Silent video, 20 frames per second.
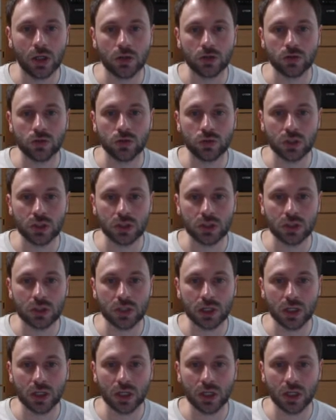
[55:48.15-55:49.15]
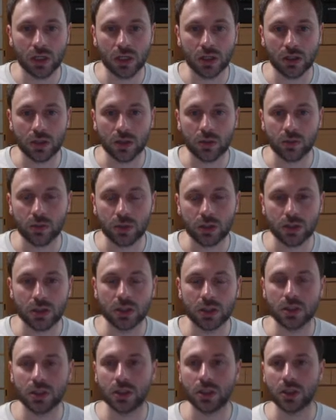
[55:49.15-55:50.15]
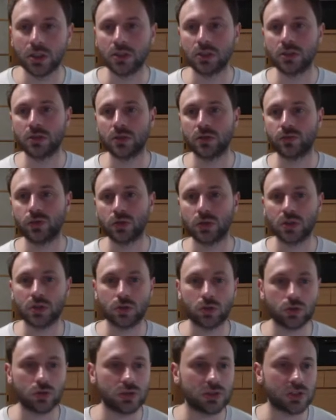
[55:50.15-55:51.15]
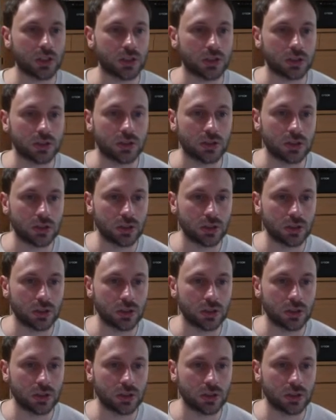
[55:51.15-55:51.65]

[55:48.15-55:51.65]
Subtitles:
doing the building in for the Tokyo Station.